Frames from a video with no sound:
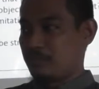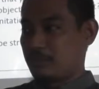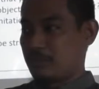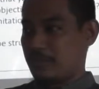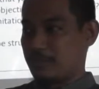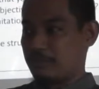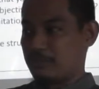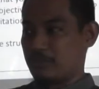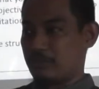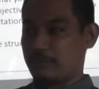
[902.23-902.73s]

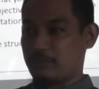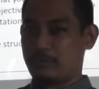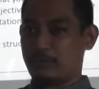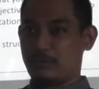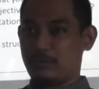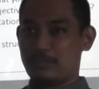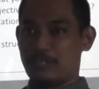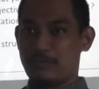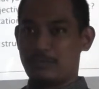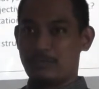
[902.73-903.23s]
level of your
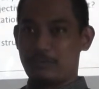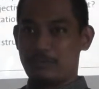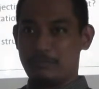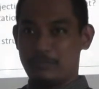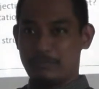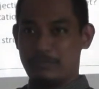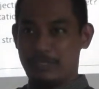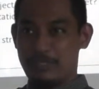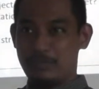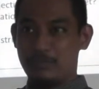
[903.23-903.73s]
project will
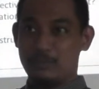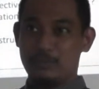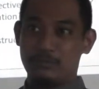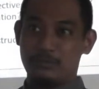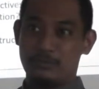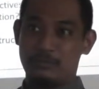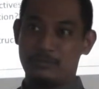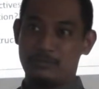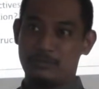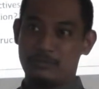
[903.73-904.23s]
be very
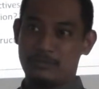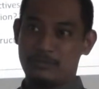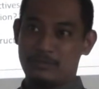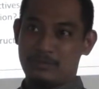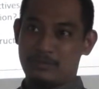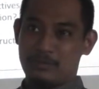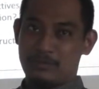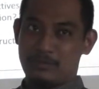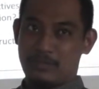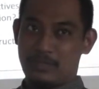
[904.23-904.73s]
low,
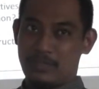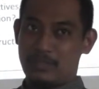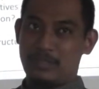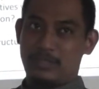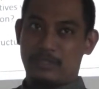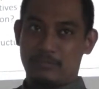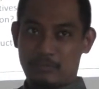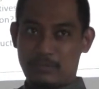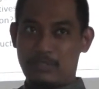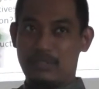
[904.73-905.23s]
and
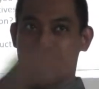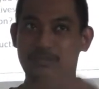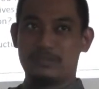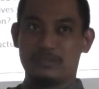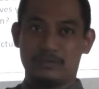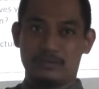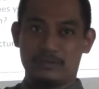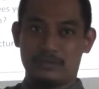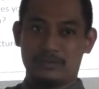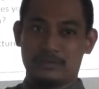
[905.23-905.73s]
that
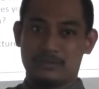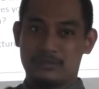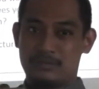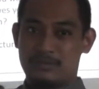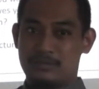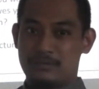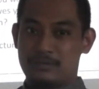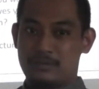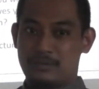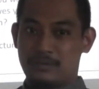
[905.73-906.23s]
will
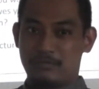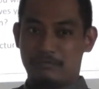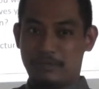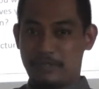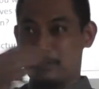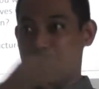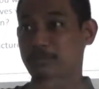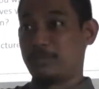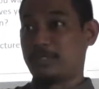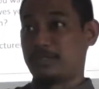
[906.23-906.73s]

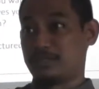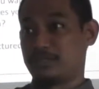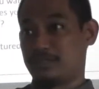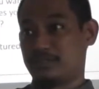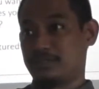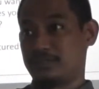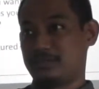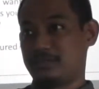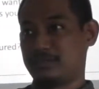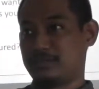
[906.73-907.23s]
affect your mark,
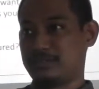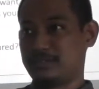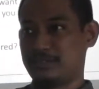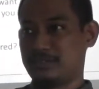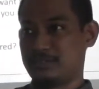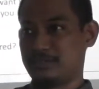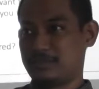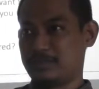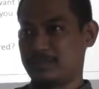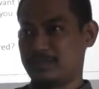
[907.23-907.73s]

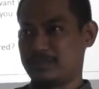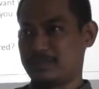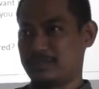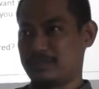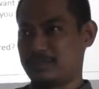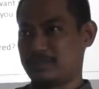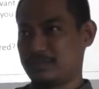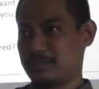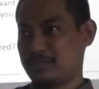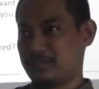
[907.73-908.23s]
generally speaking.
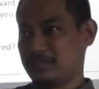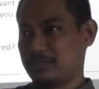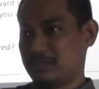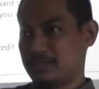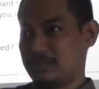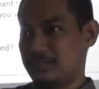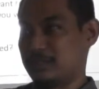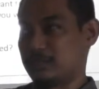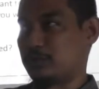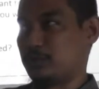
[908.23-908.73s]

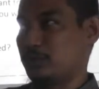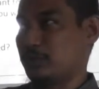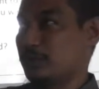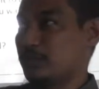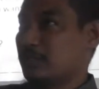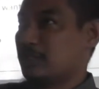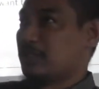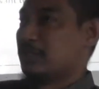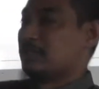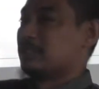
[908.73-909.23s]
Right,
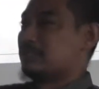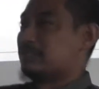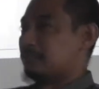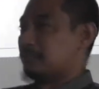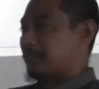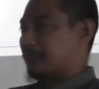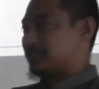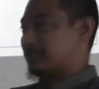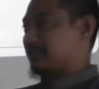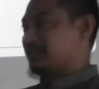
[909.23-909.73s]
so the
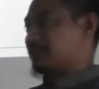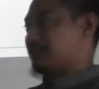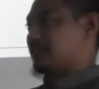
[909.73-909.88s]
best case